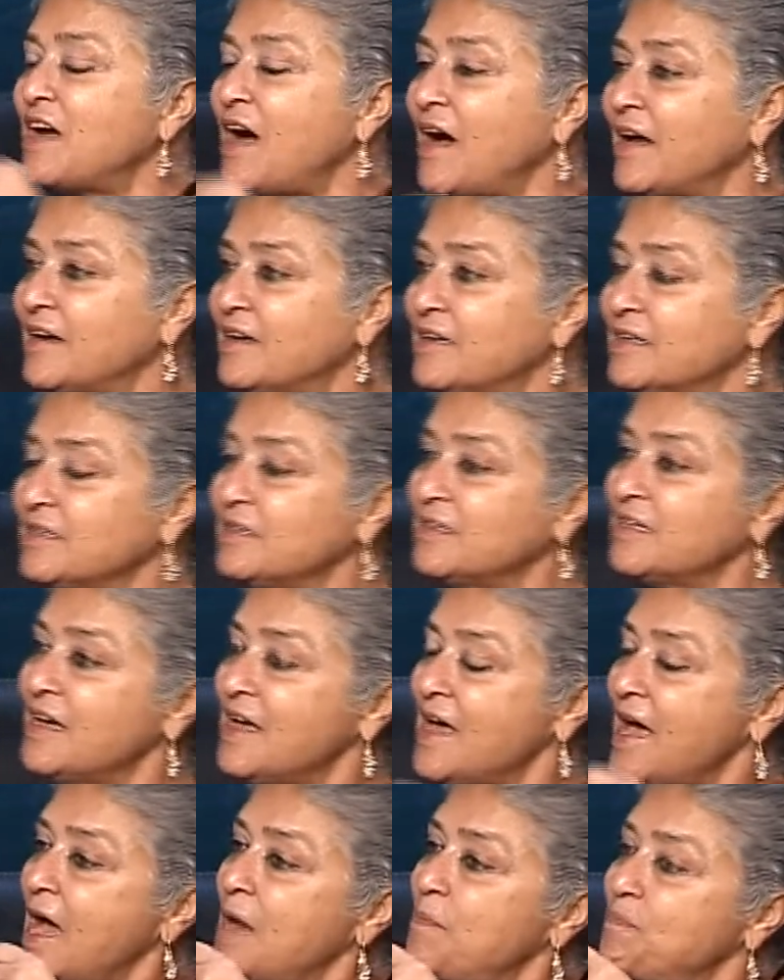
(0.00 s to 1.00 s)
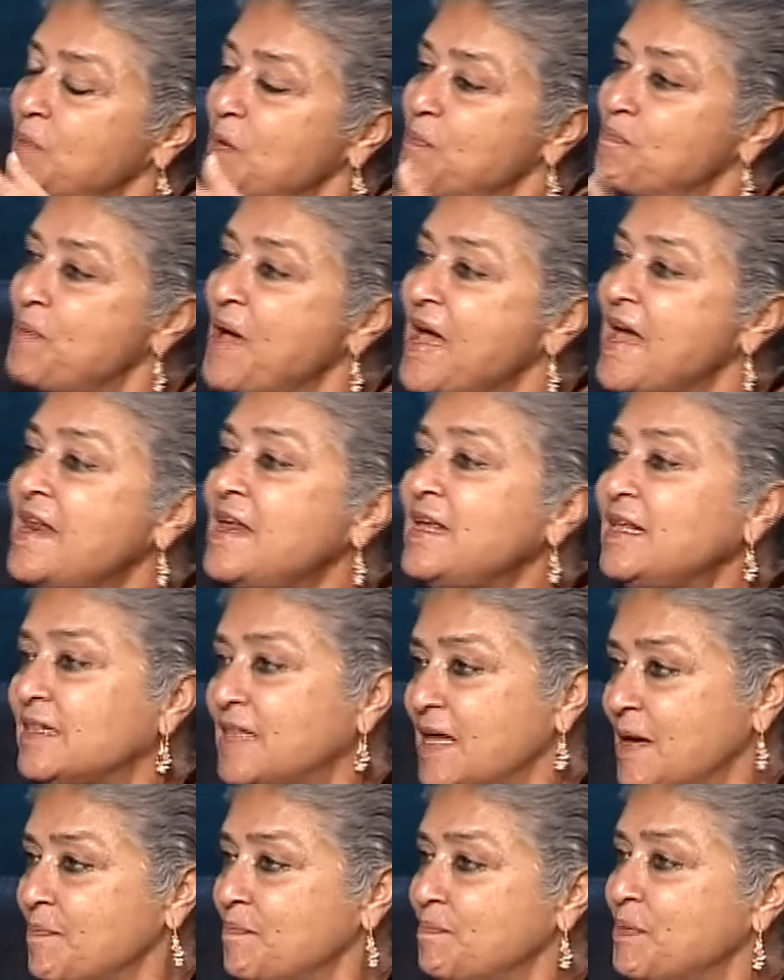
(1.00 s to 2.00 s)
Karan, and preparing
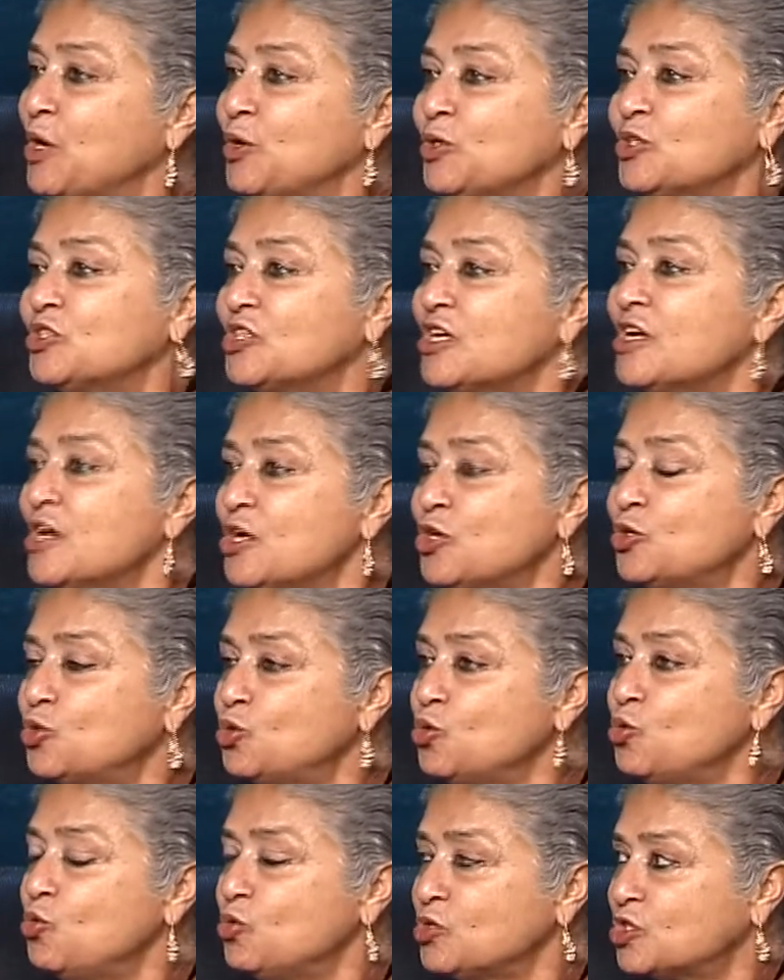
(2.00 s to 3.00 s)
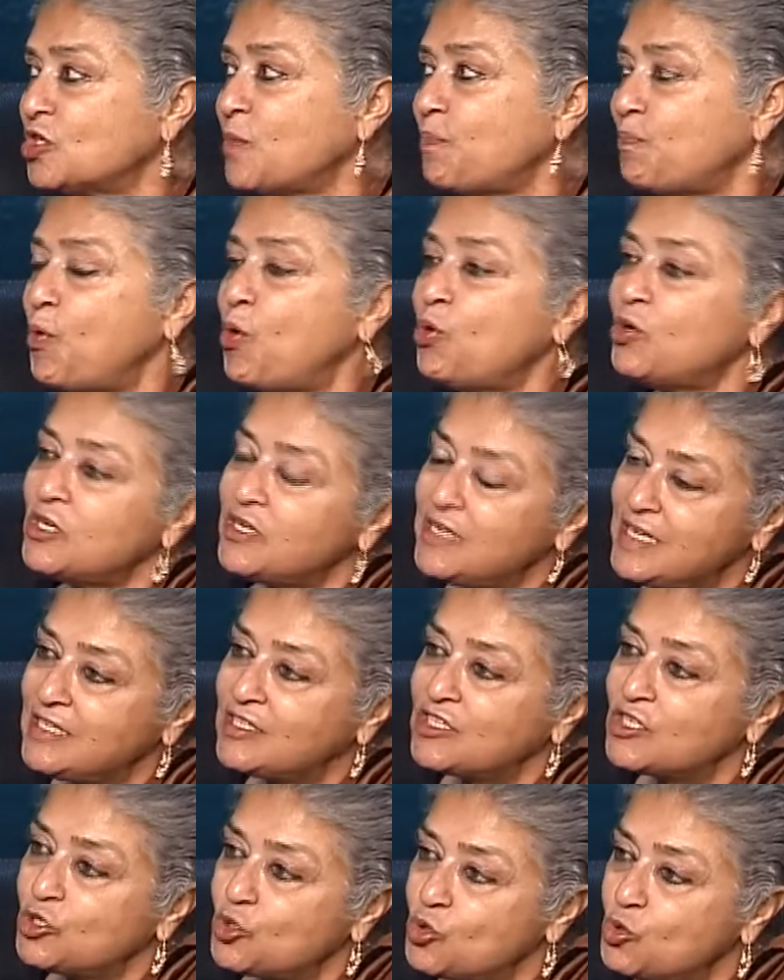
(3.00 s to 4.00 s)
them, because to support an
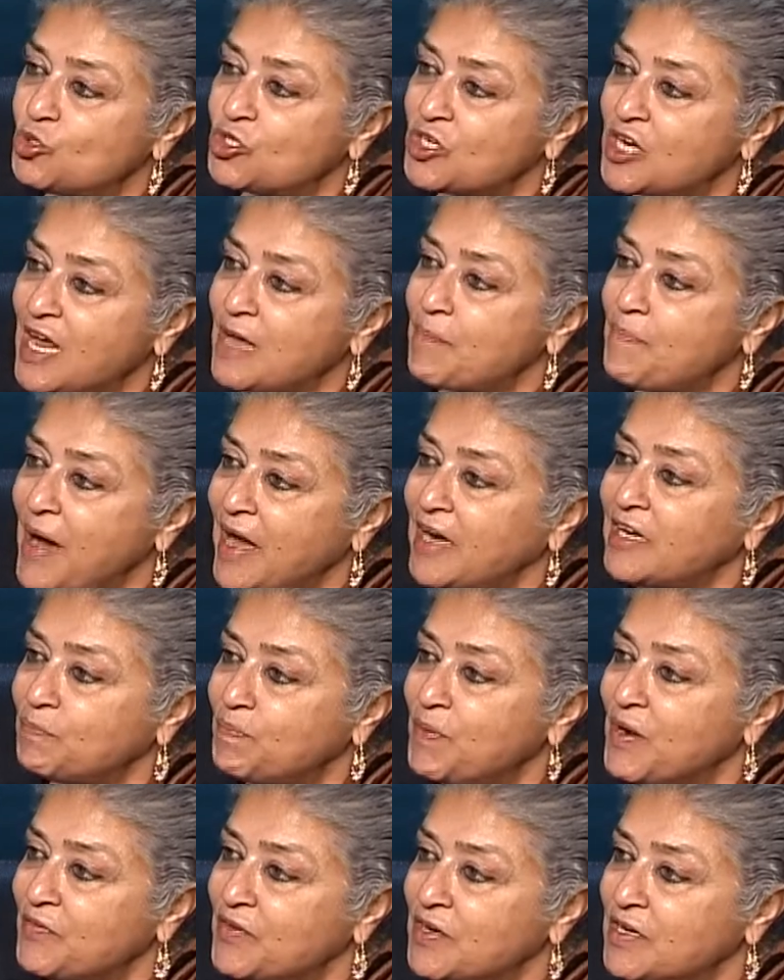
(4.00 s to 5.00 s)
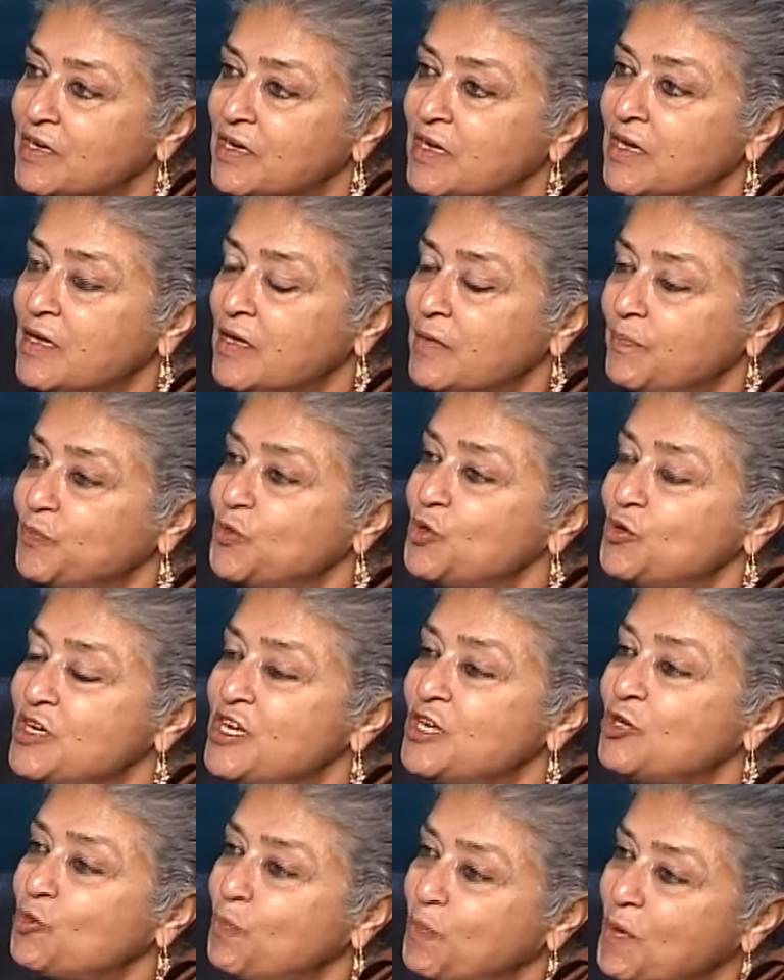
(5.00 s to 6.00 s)
institution like Bharat Bhavan, you
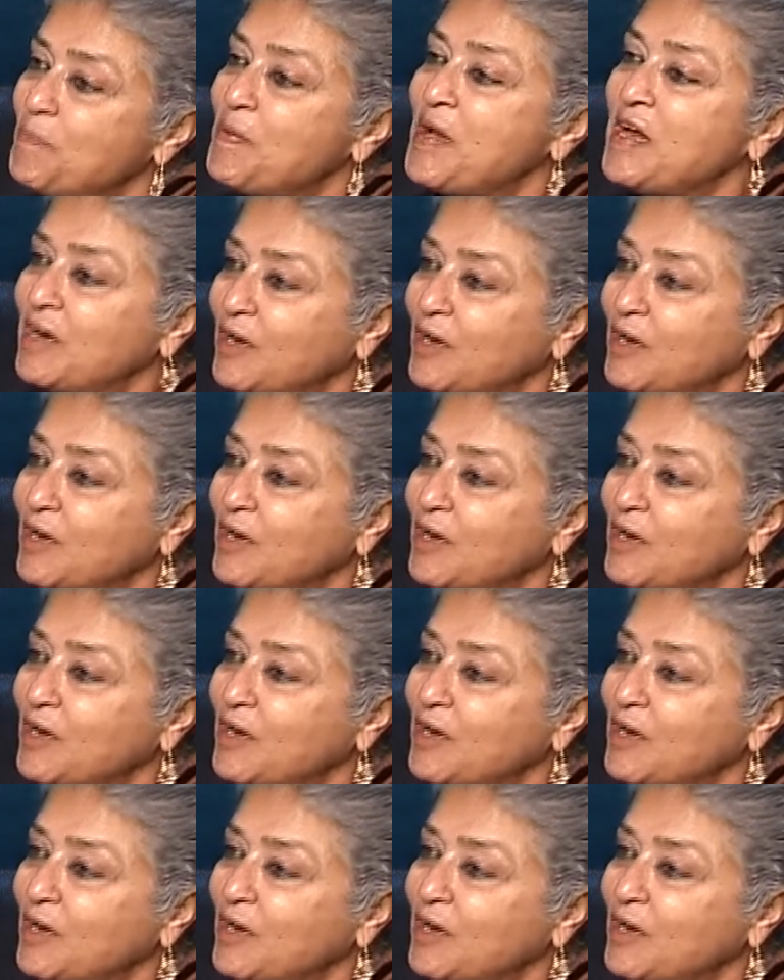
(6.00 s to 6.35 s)
need to prepare a